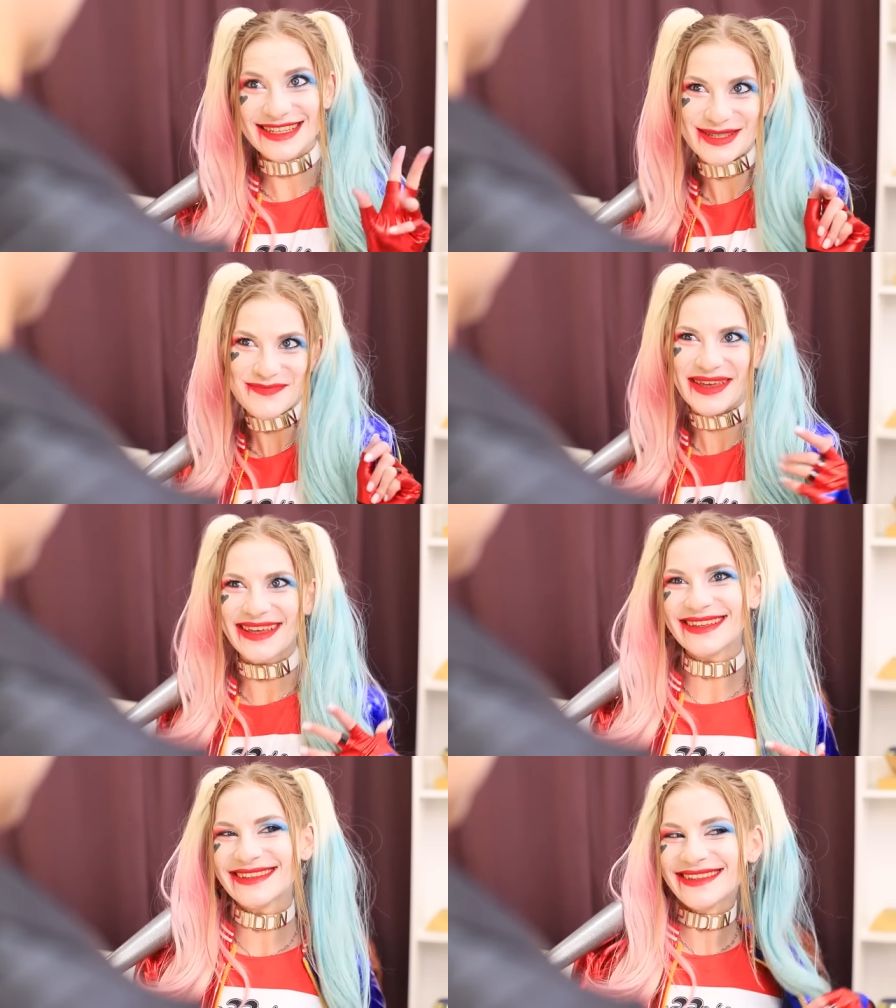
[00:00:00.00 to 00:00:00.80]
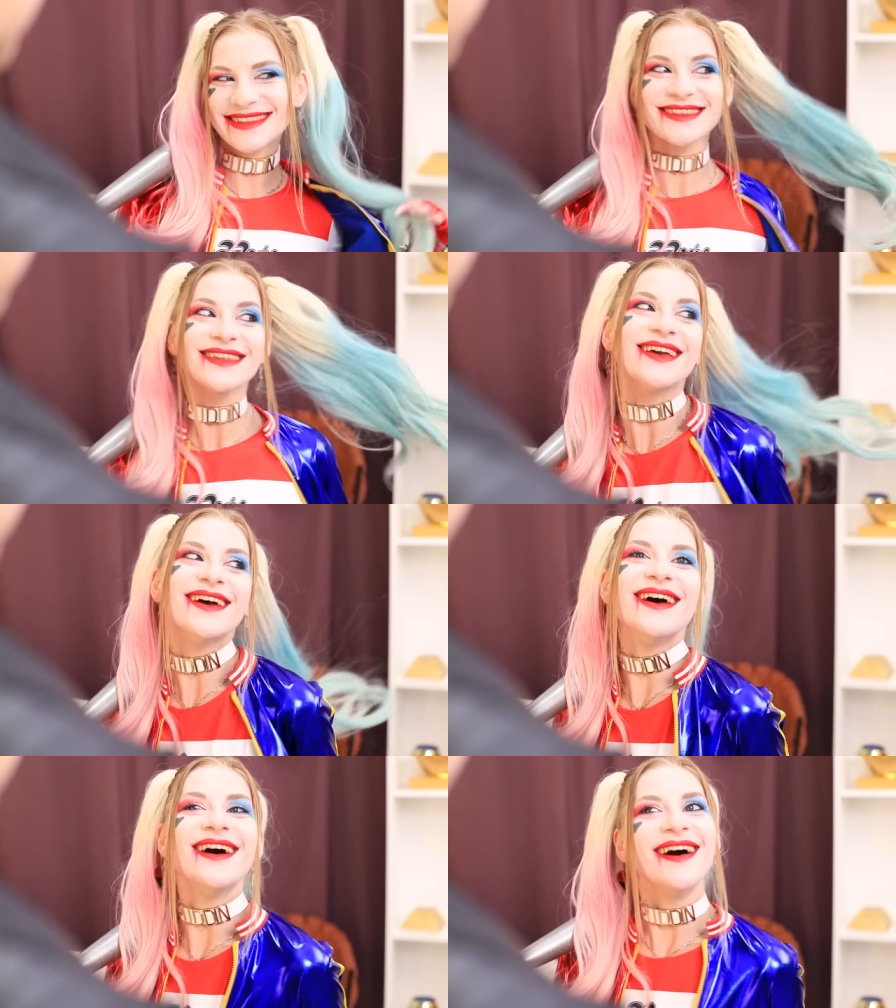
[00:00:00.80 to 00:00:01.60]
at a store here.
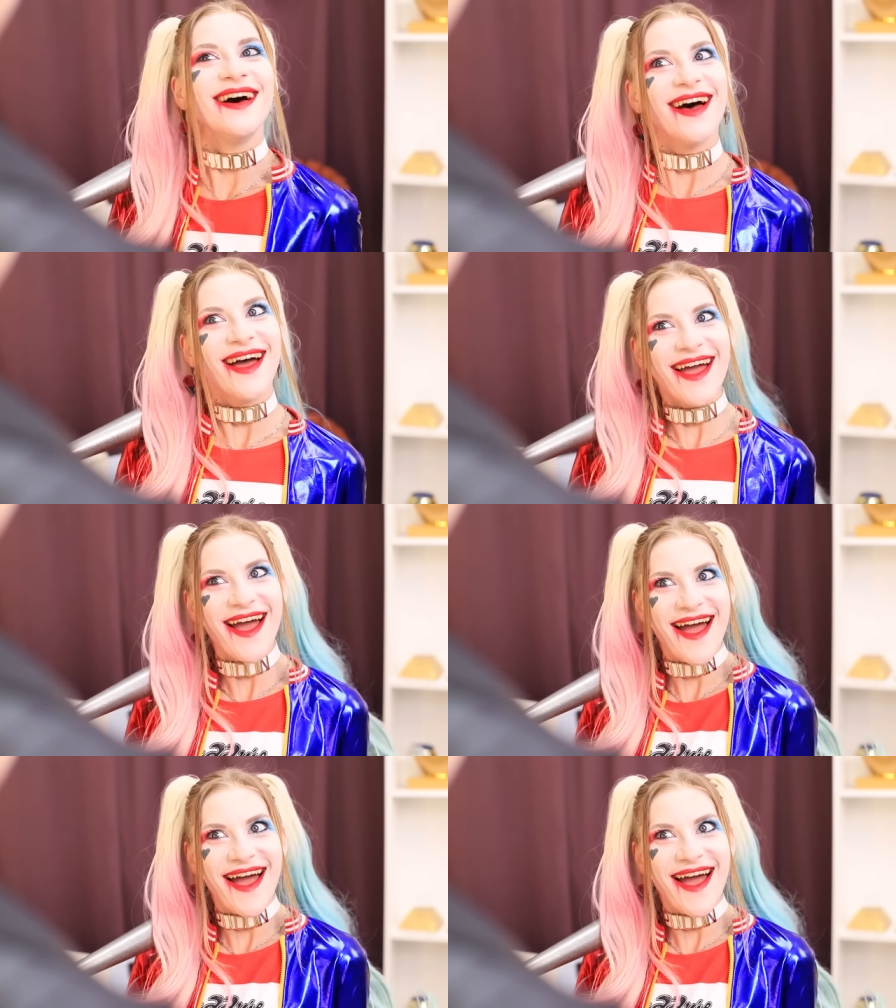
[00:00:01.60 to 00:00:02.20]
How would you like to have a